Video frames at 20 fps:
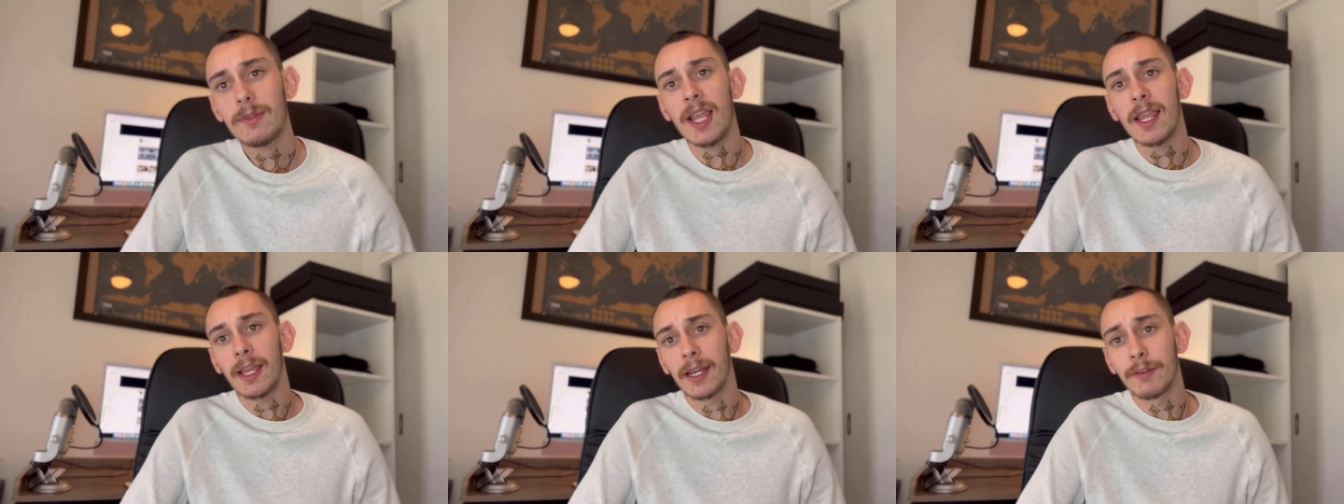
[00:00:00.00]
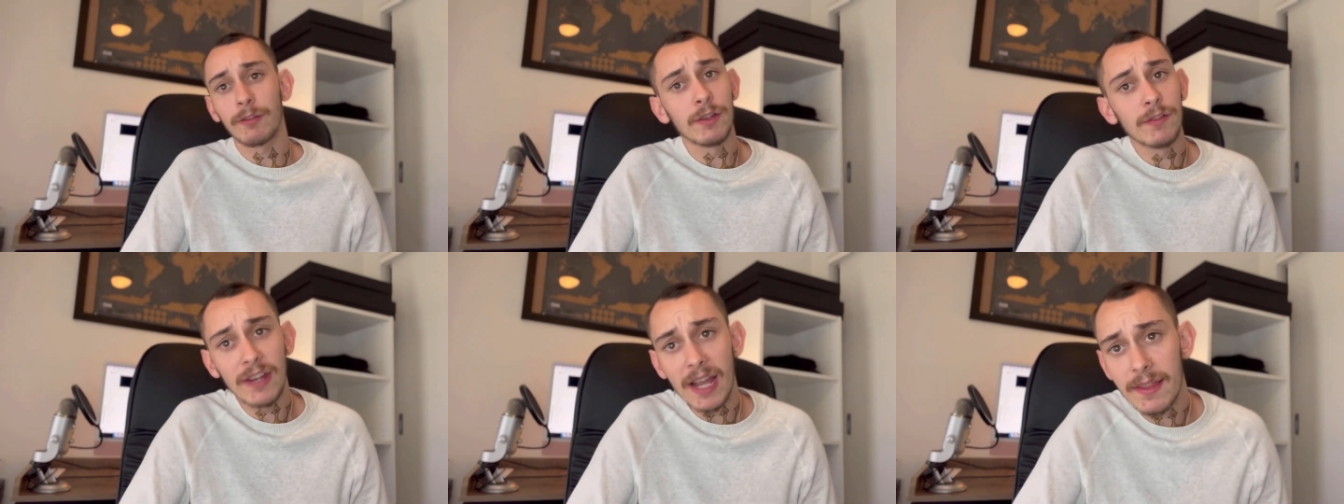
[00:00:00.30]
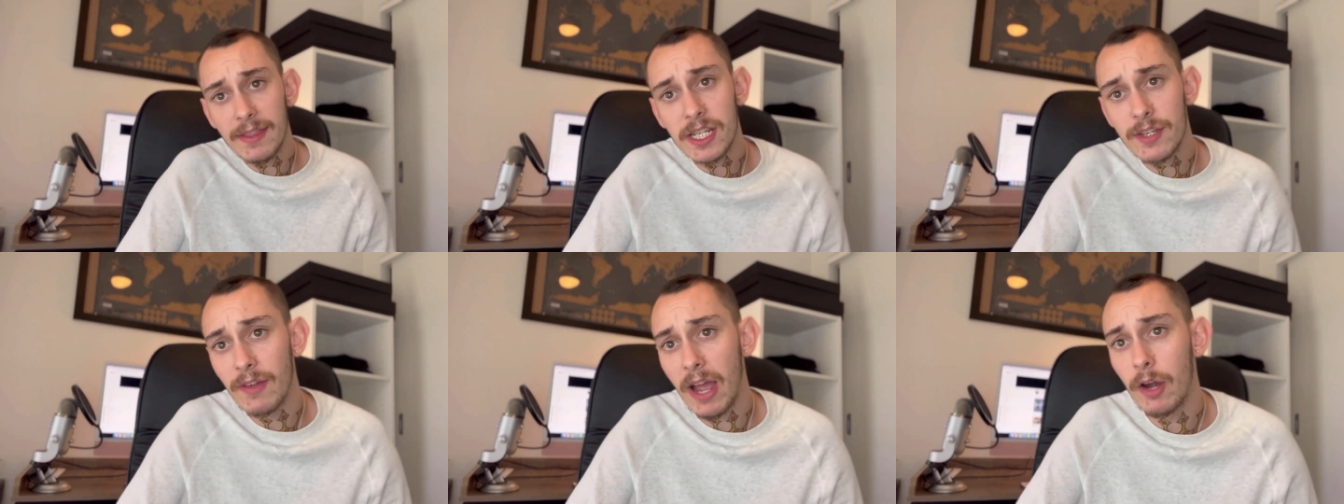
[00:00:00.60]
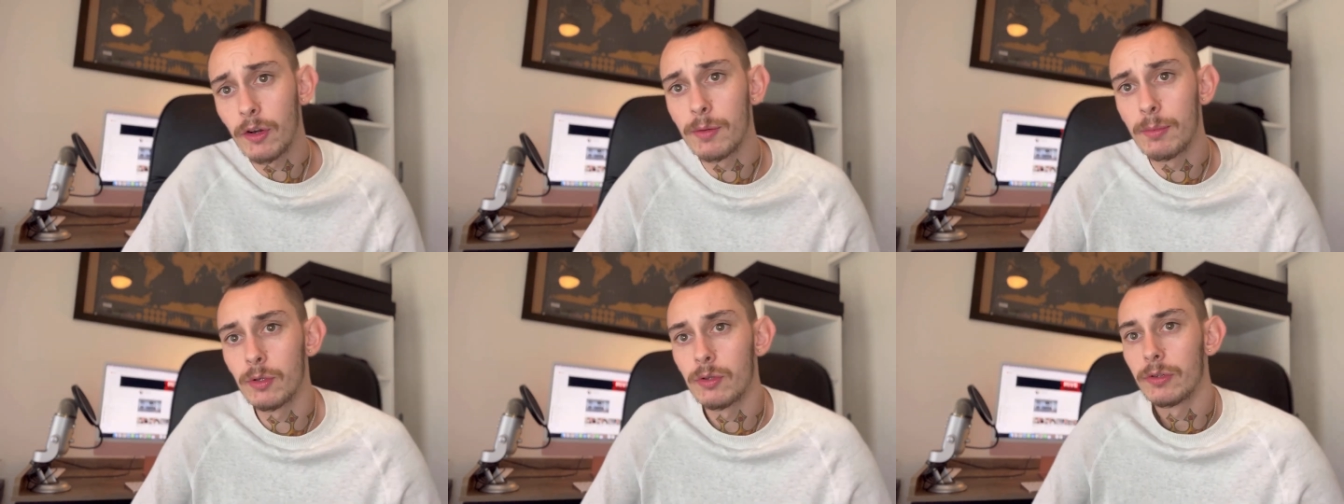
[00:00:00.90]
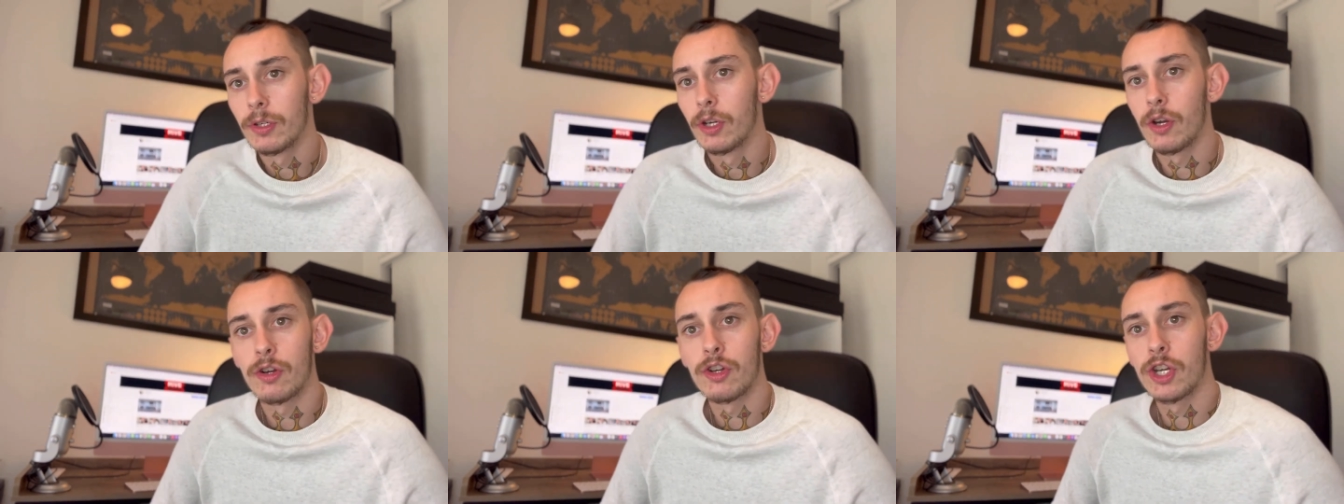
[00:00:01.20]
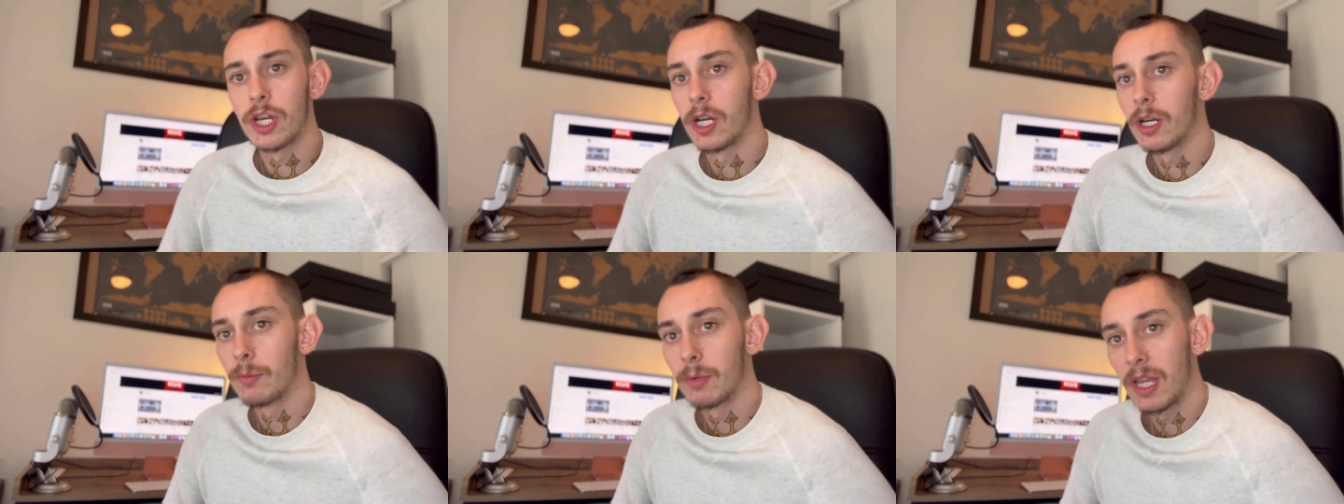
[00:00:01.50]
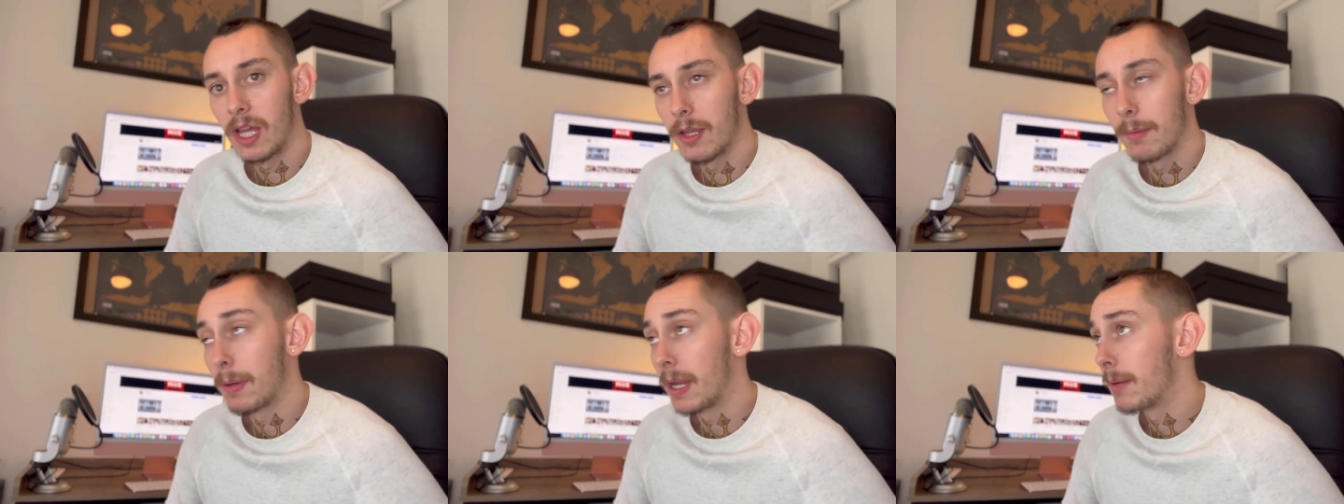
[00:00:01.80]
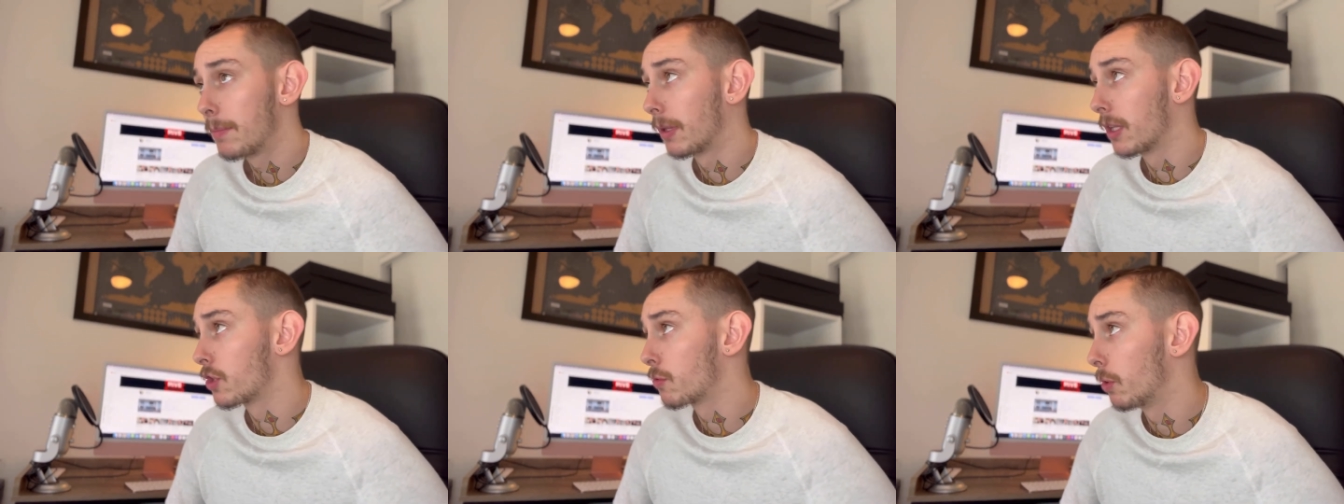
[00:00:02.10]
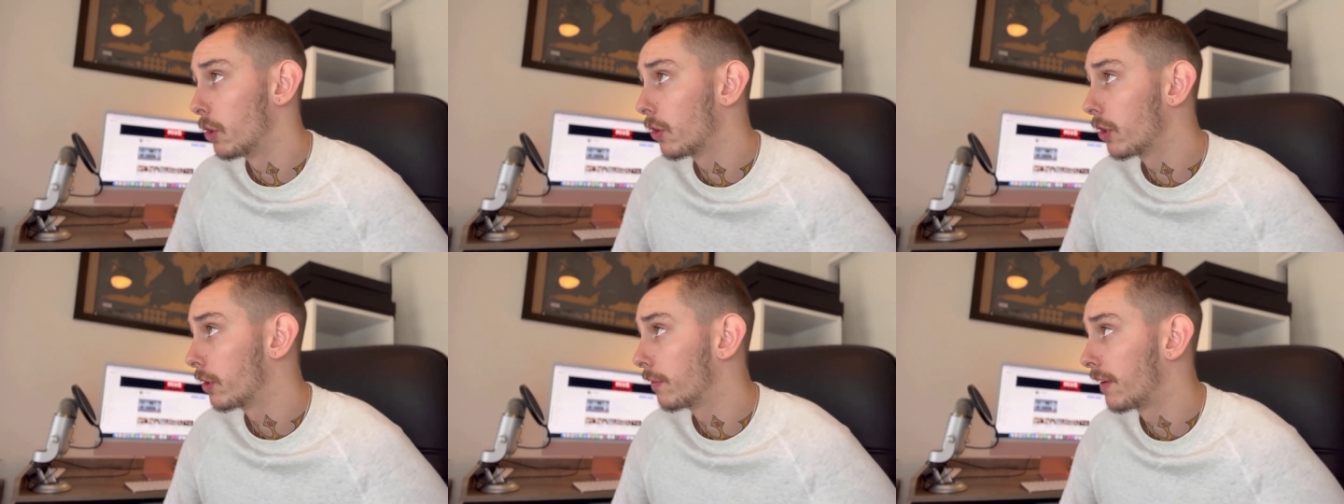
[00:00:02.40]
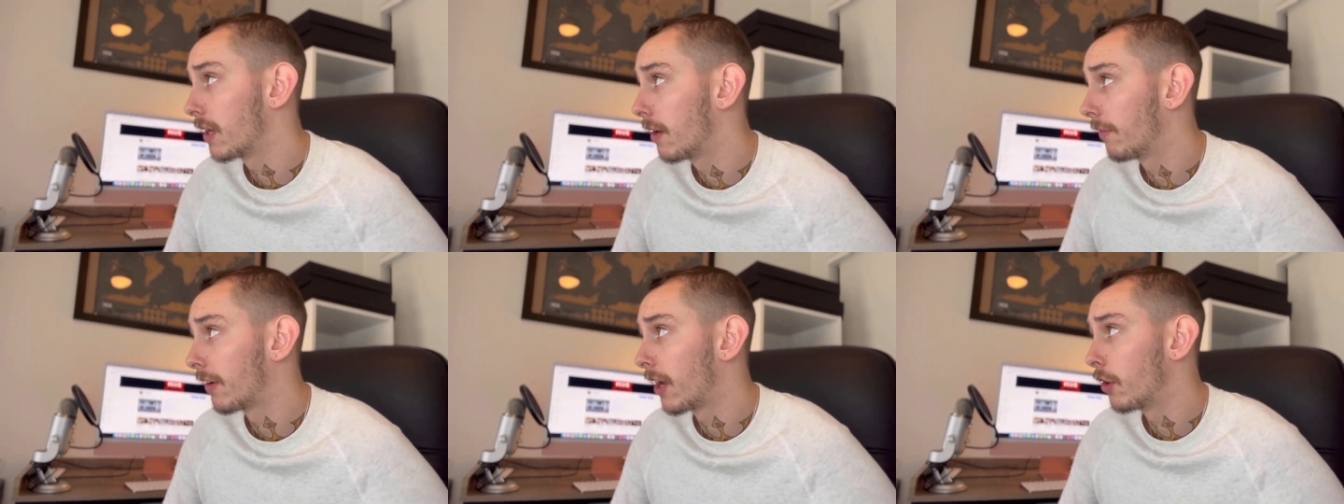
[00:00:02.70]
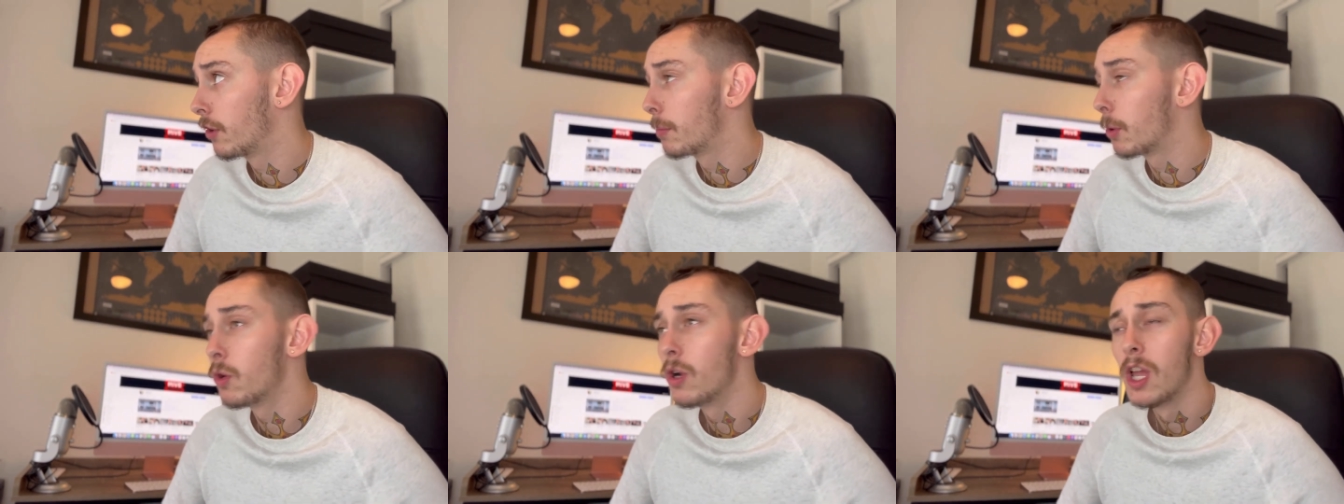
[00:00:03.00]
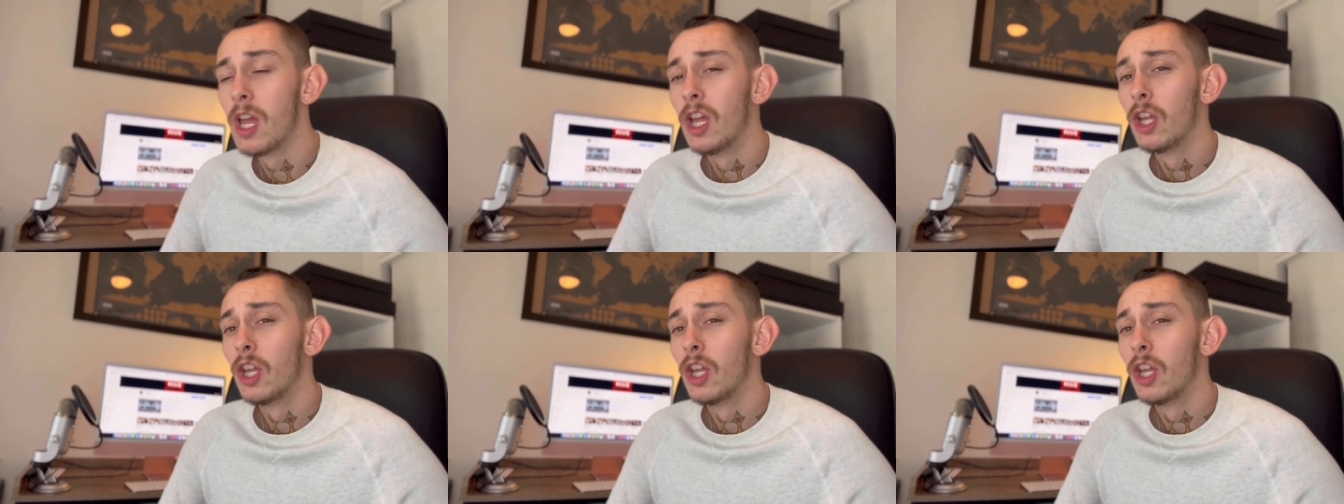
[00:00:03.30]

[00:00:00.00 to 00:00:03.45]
If you found this valuable, share it with other people as well that you found valuable.